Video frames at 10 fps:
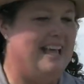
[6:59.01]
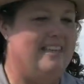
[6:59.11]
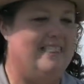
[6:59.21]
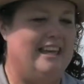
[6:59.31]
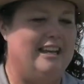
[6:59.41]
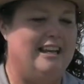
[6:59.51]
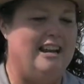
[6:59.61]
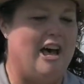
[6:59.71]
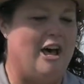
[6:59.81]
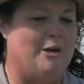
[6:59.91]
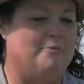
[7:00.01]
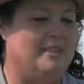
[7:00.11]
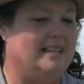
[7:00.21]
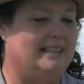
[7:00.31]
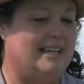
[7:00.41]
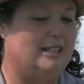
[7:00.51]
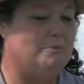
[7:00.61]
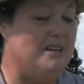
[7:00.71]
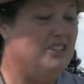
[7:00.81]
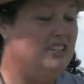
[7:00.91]
and then things like
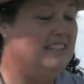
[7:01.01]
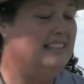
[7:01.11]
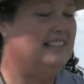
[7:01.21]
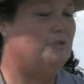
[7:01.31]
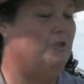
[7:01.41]
sponges,